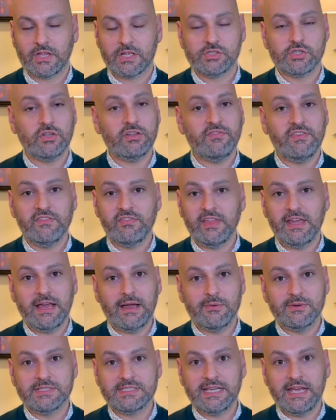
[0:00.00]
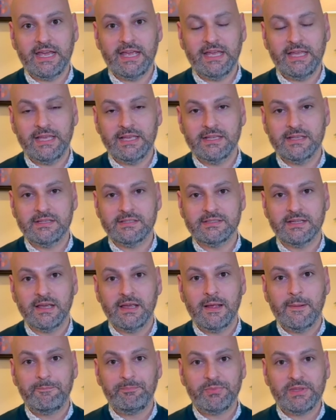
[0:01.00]
So the fifth thing I would say is
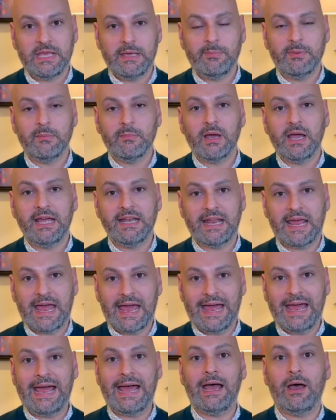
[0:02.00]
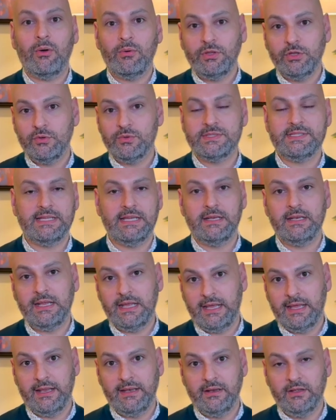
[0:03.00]
keep in mind how you send
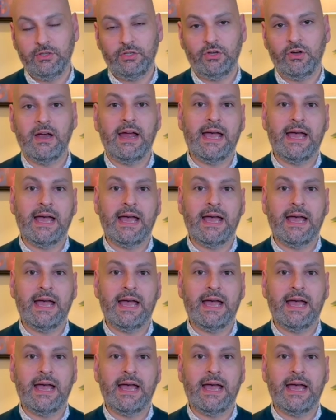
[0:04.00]
in your